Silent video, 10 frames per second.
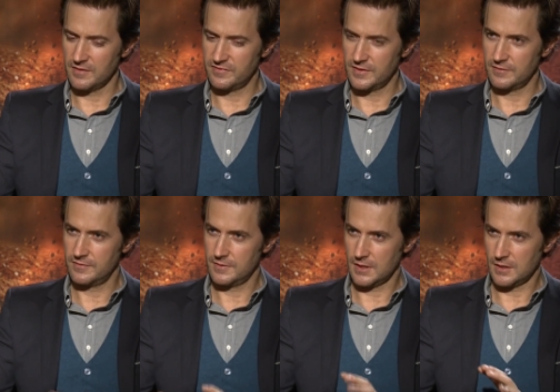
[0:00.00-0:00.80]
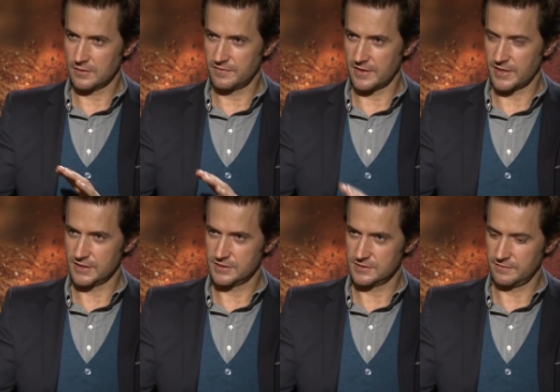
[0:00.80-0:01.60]
a, a, lot of
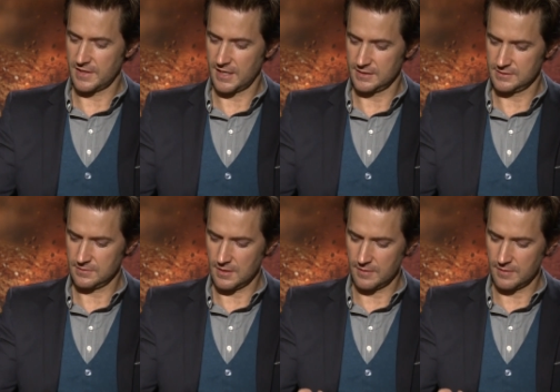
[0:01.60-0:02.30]
variations of the hands.